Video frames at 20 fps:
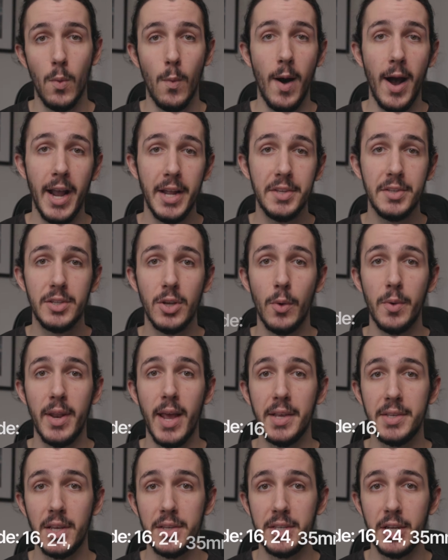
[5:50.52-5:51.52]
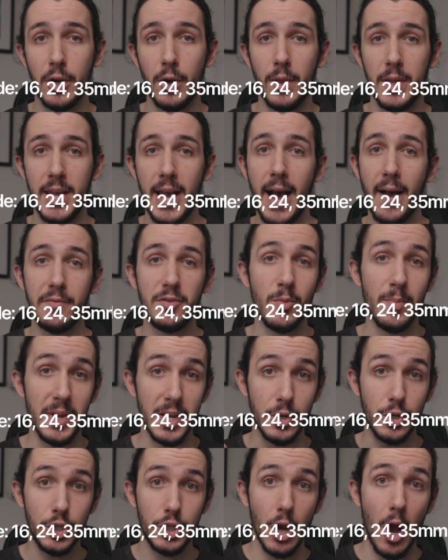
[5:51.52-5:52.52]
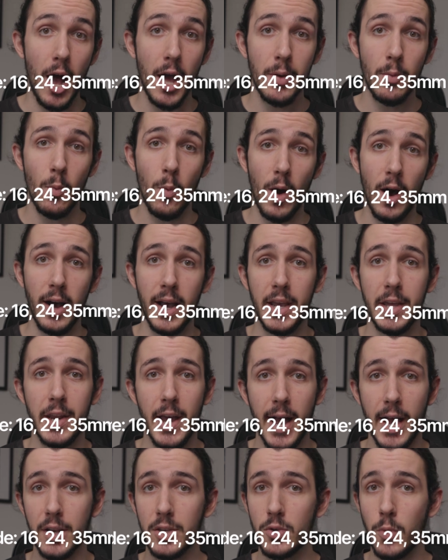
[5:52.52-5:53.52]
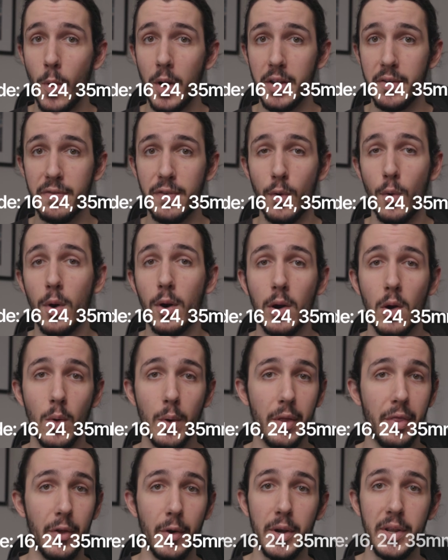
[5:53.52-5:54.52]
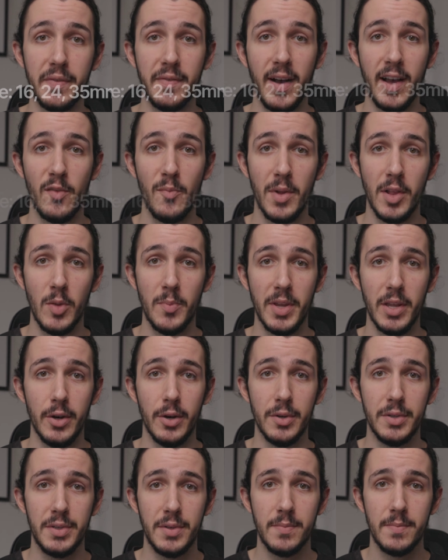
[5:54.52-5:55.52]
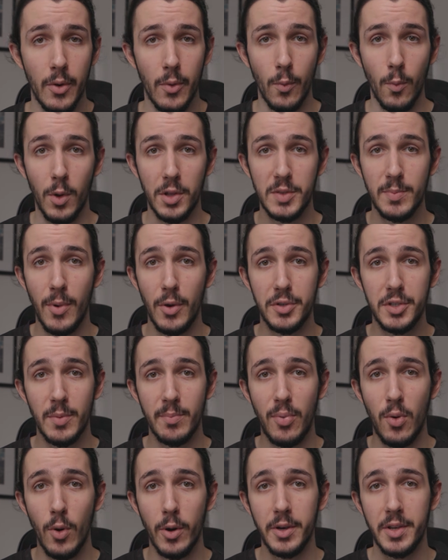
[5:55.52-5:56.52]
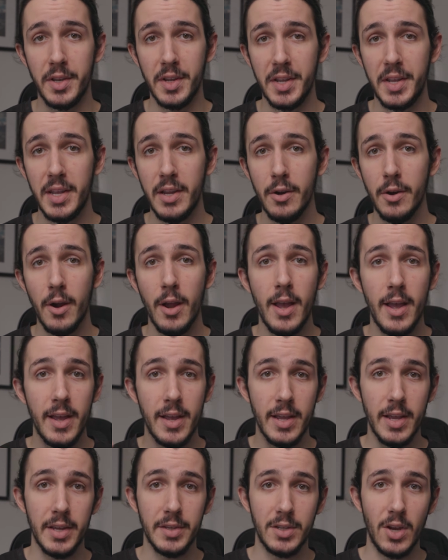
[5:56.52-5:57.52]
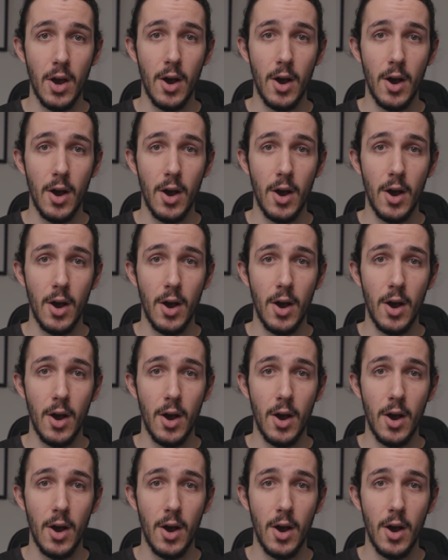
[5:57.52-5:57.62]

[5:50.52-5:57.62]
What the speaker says: wides don't necessarily have to be shot wide at 24 or 35 millimeters. What's most important here is